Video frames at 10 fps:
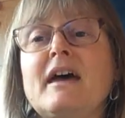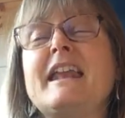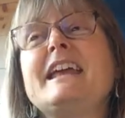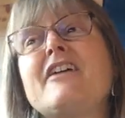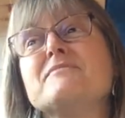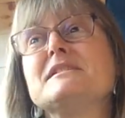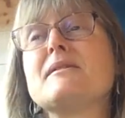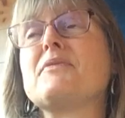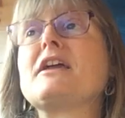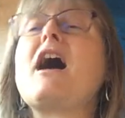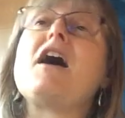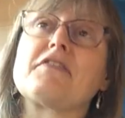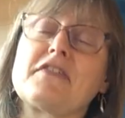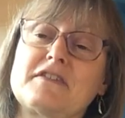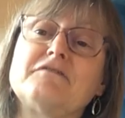And it gave me something
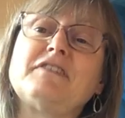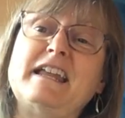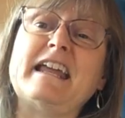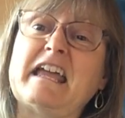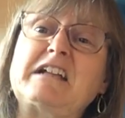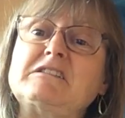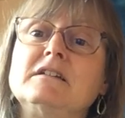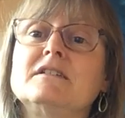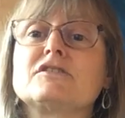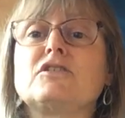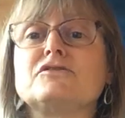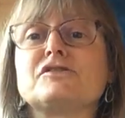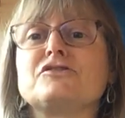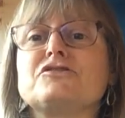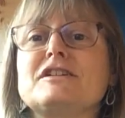other than feeling ill to
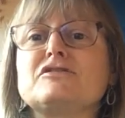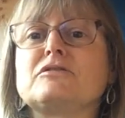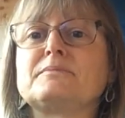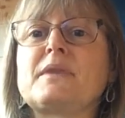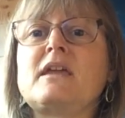concentrate on.